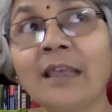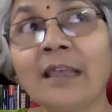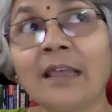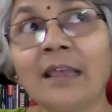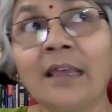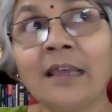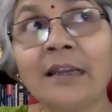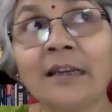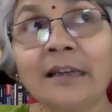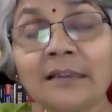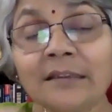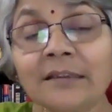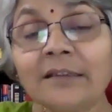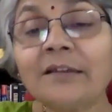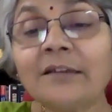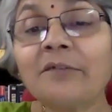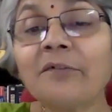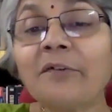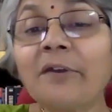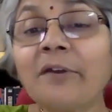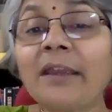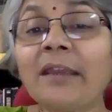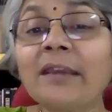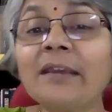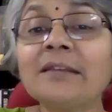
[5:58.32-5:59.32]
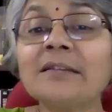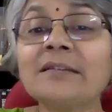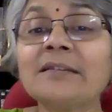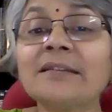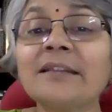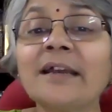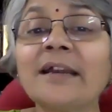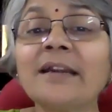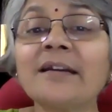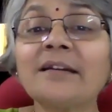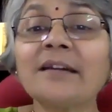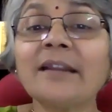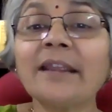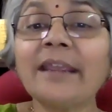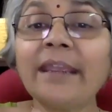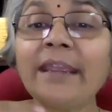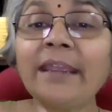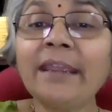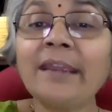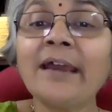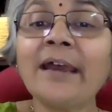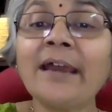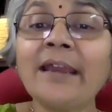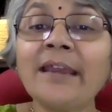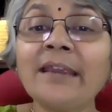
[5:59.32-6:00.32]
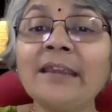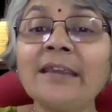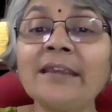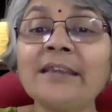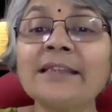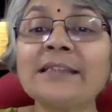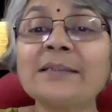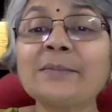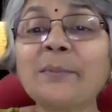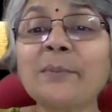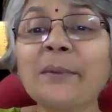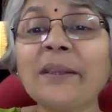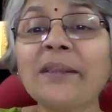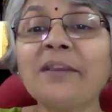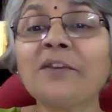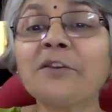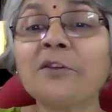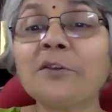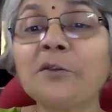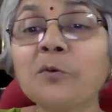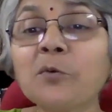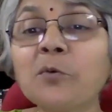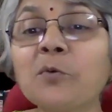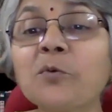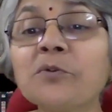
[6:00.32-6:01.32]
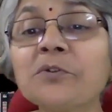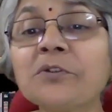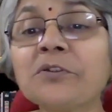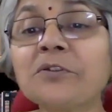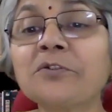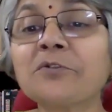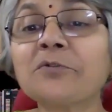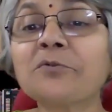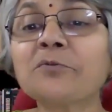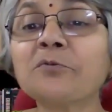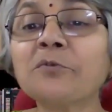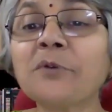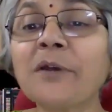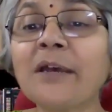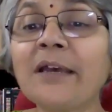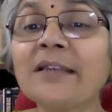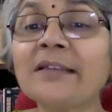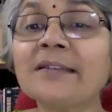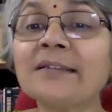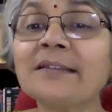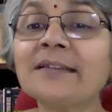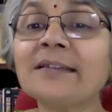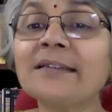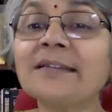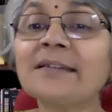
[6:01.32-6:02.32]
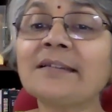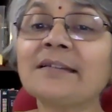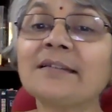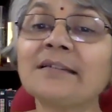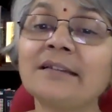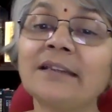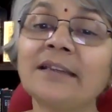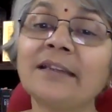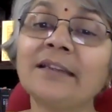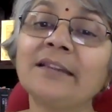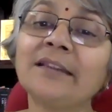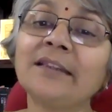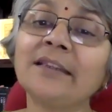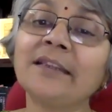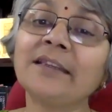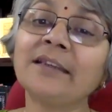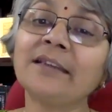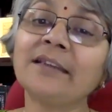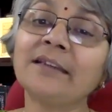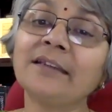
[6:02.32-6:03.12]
Another way is that AI is being used to assist in the